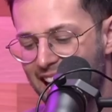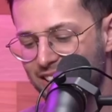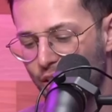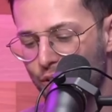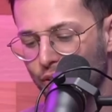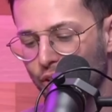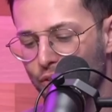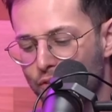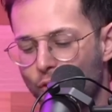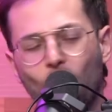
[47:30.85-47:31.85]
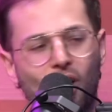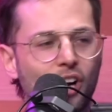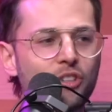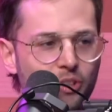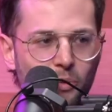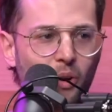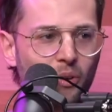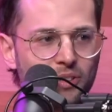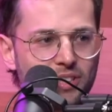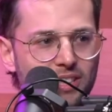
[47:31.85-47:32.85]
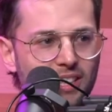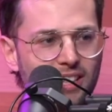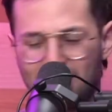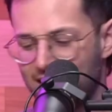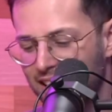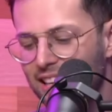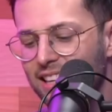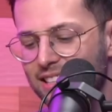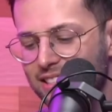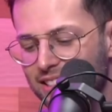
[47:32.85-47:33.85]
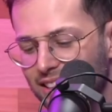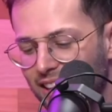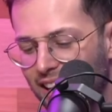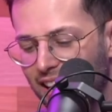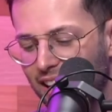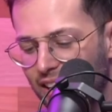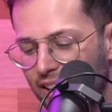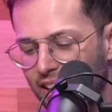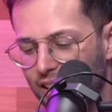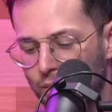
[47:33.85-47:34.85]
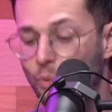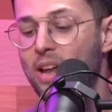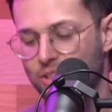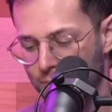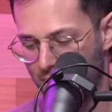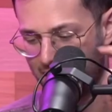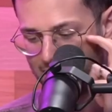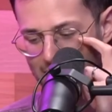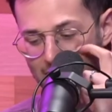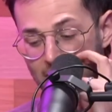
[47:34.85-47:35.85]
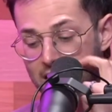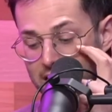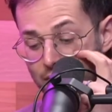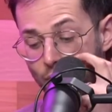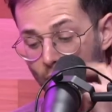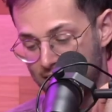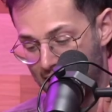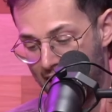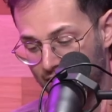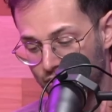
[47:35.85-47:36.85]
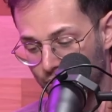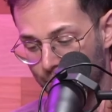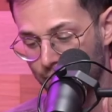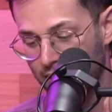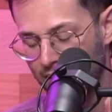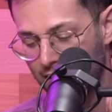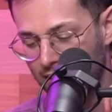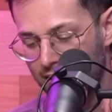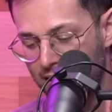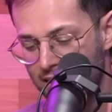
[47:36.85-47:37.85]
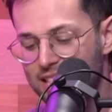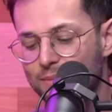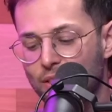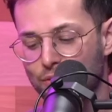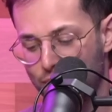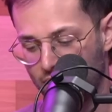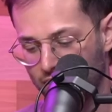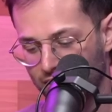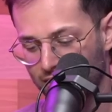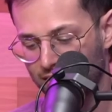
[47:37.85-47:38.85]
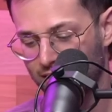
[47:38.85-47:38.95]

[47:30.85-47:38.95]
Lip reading: has over 400 roles in his resume. He is a voice actor. This motherfucker,